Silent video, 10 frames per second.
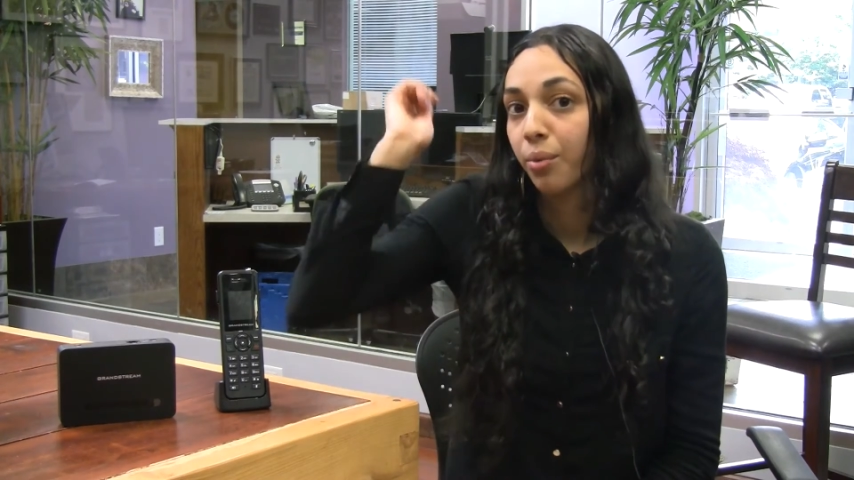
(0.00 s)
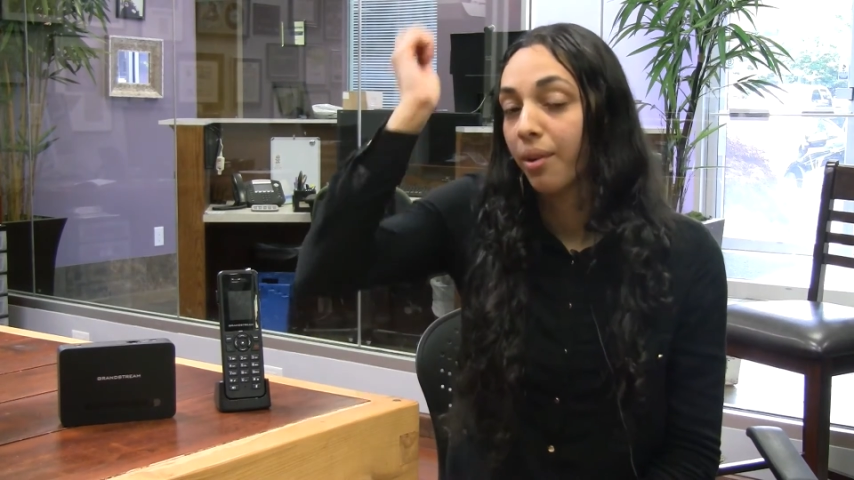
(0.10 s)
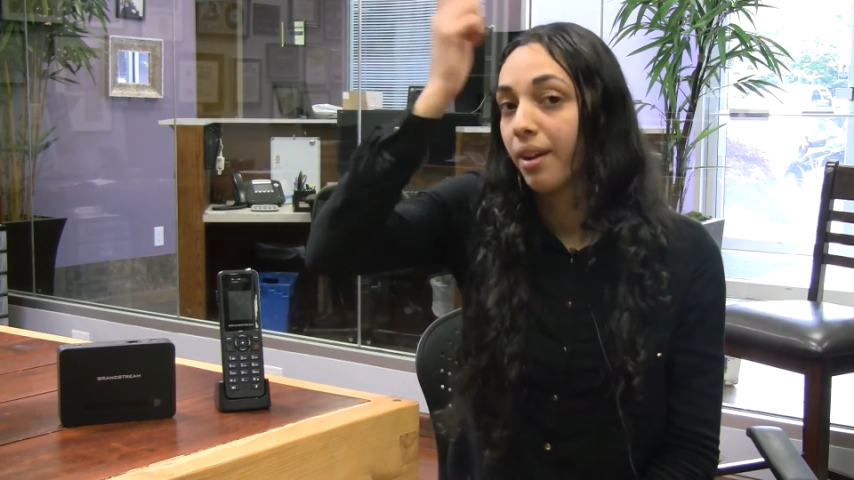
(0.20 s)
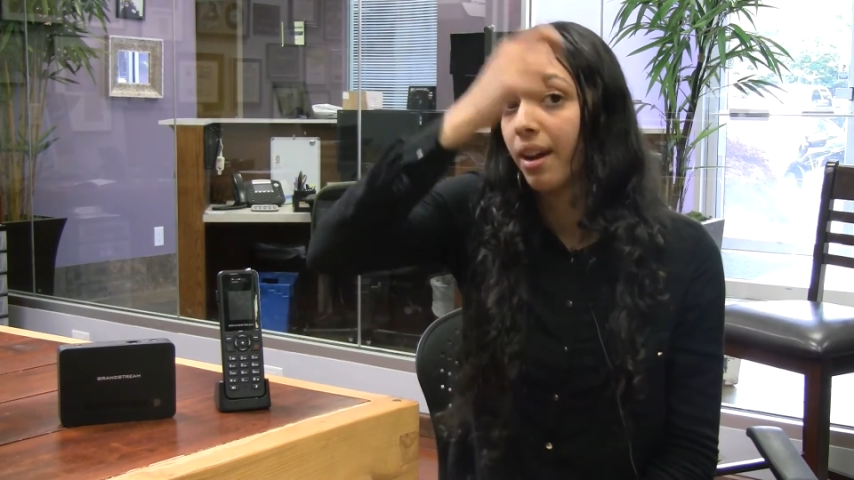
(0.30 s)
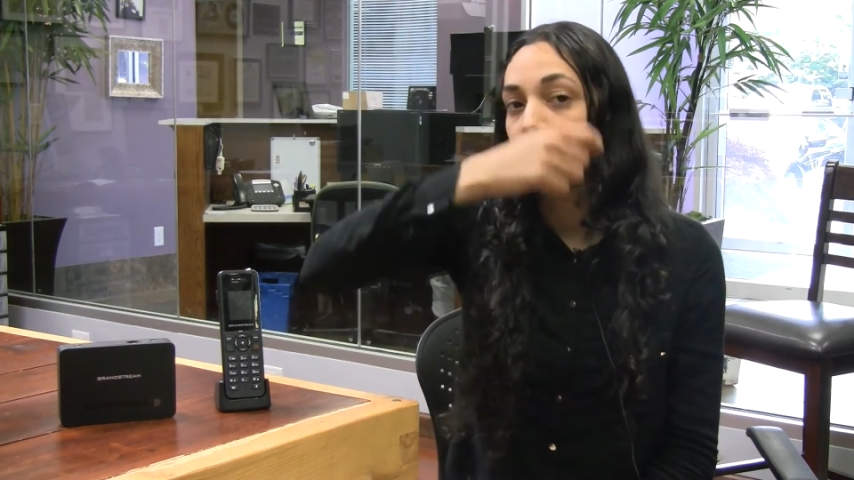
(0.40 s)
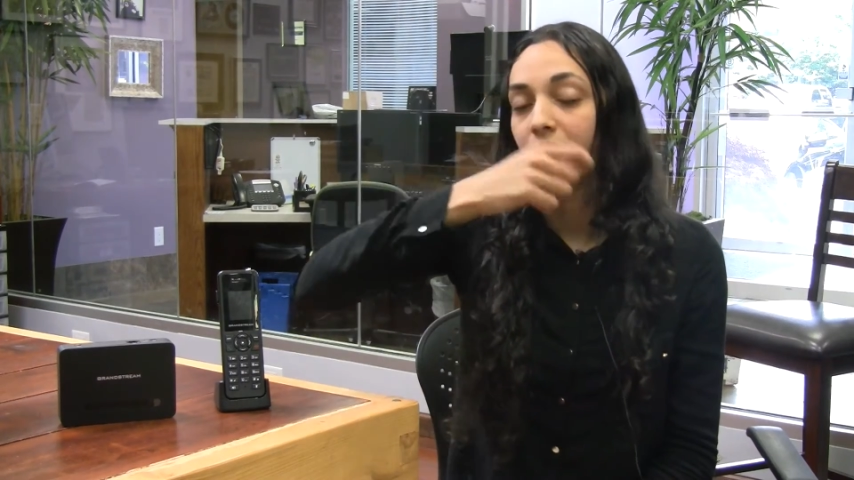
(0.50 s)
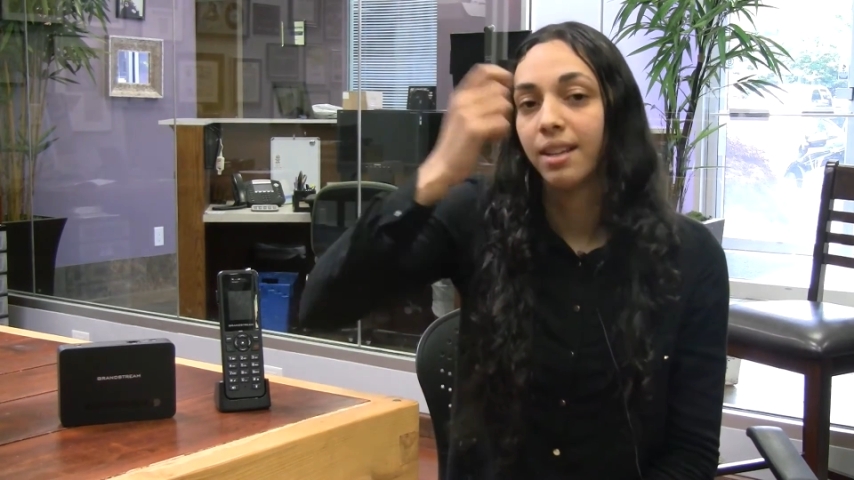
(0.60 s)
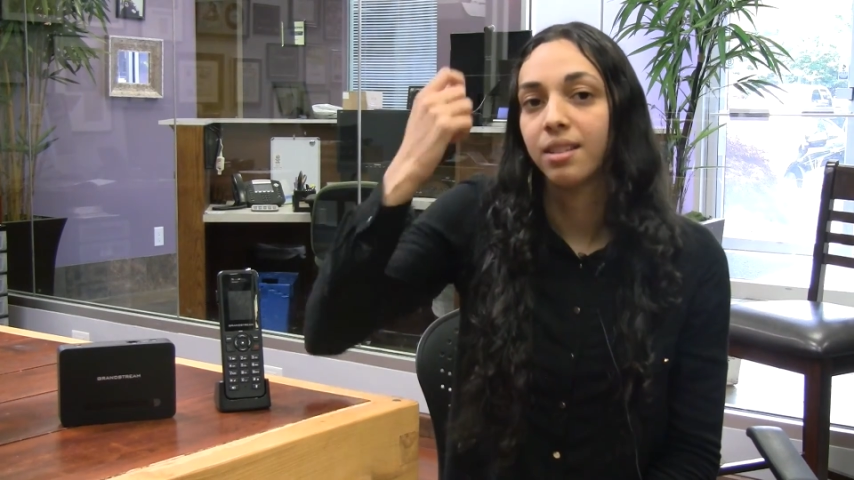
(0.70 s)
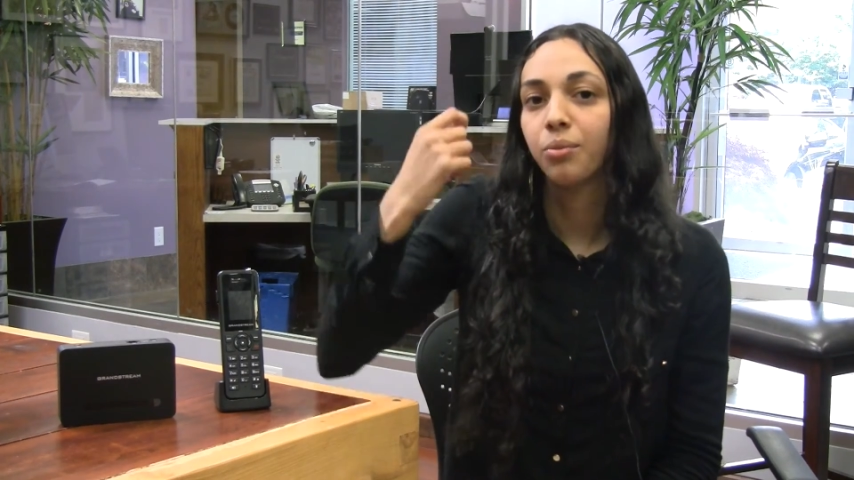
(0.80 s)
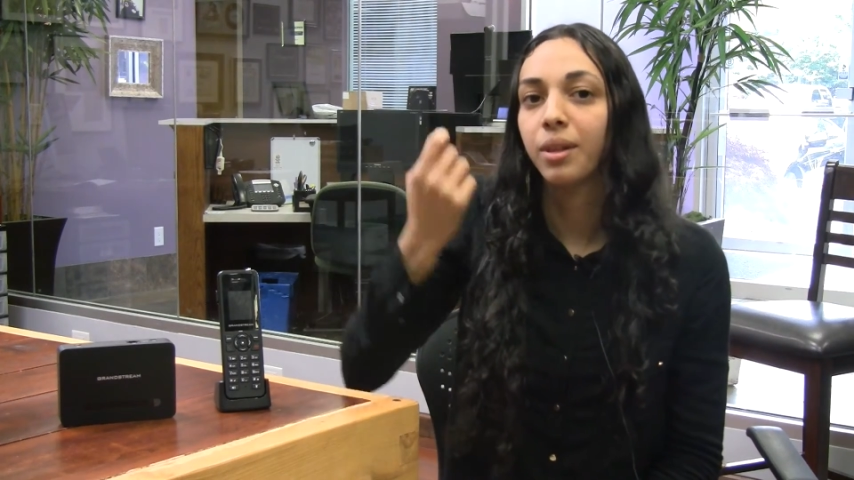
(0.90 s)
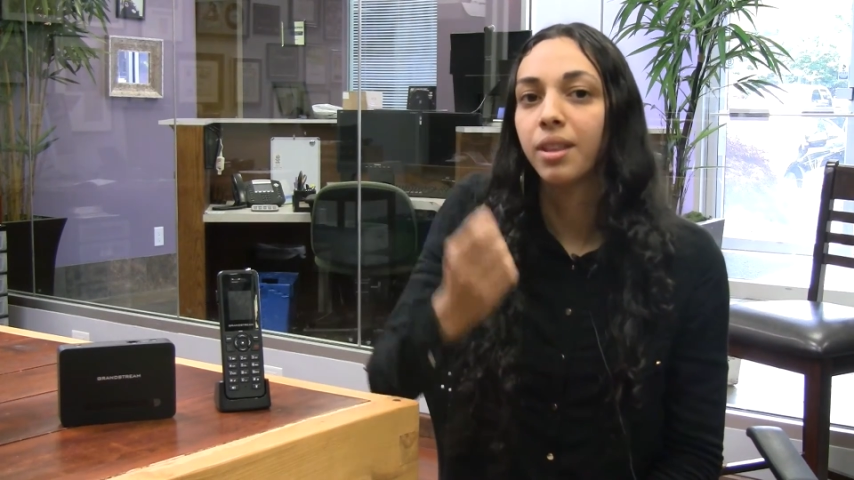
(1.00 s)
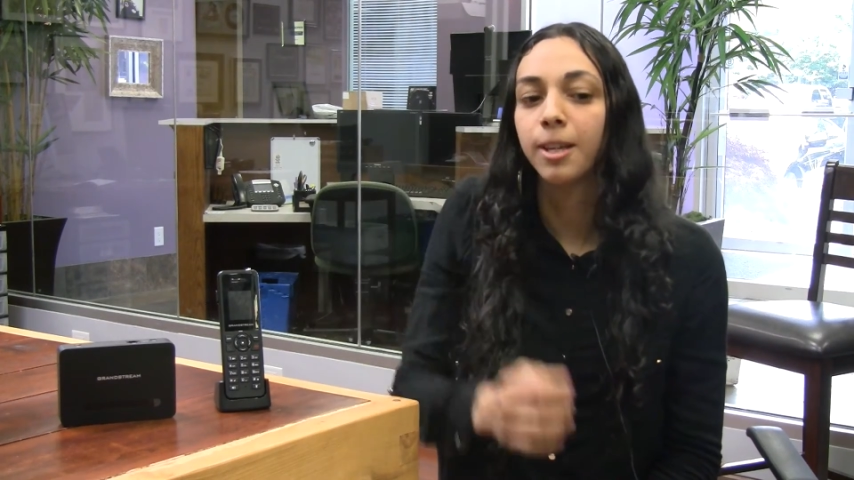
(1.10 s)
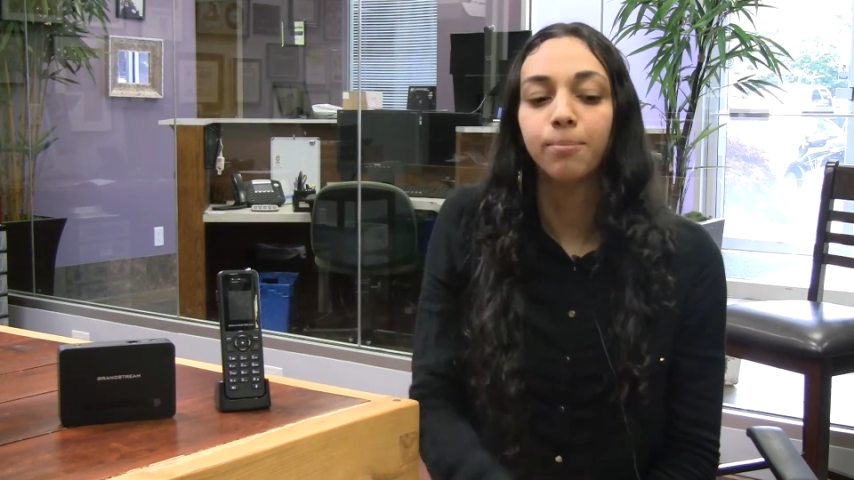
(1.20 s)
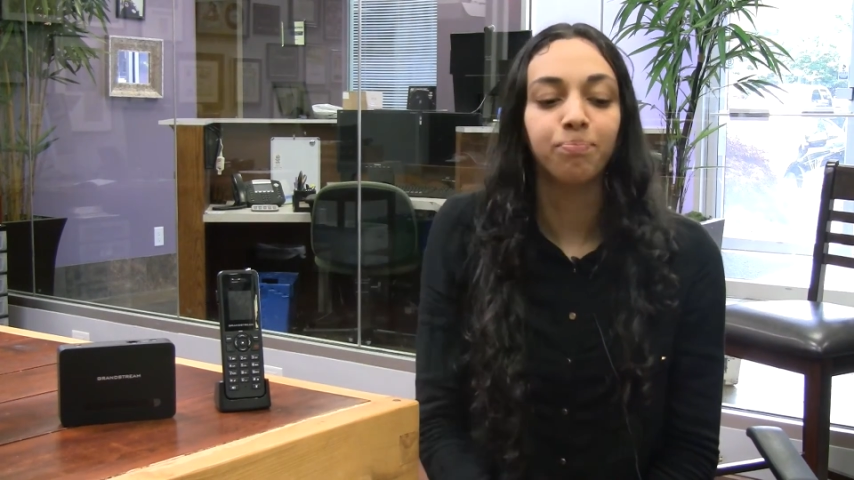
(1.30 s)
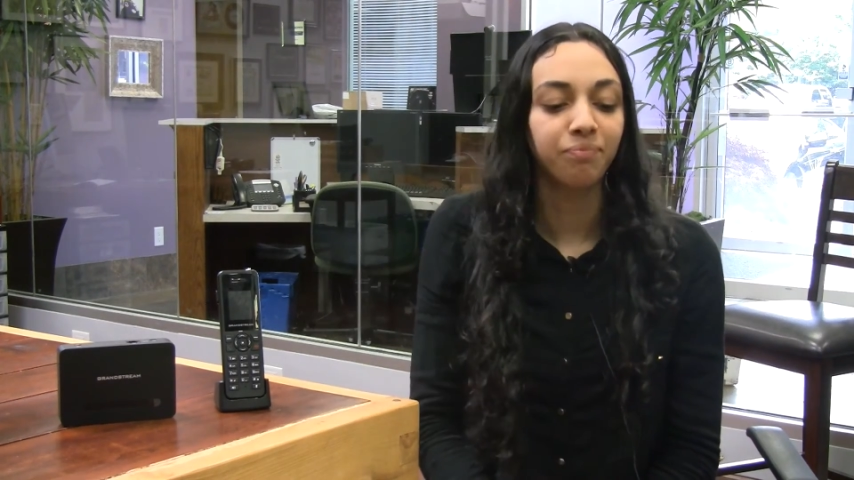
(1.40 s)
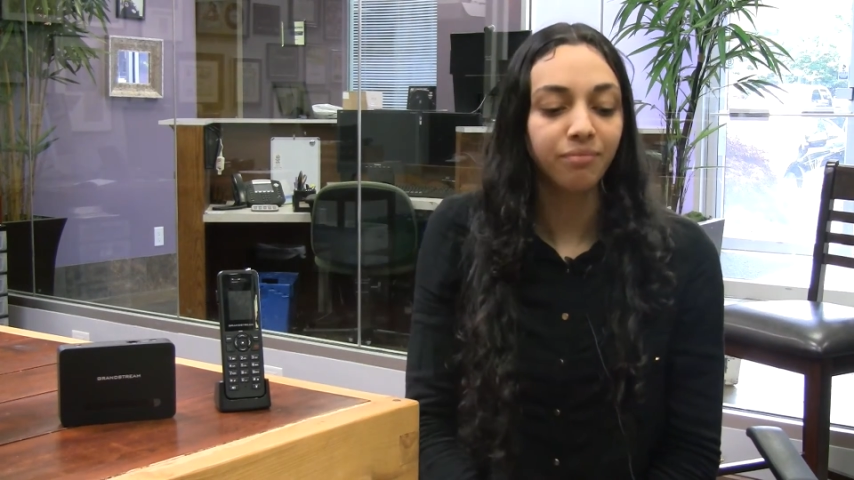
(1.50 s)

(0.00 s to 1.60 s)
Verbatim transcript: wear a, a headset with it,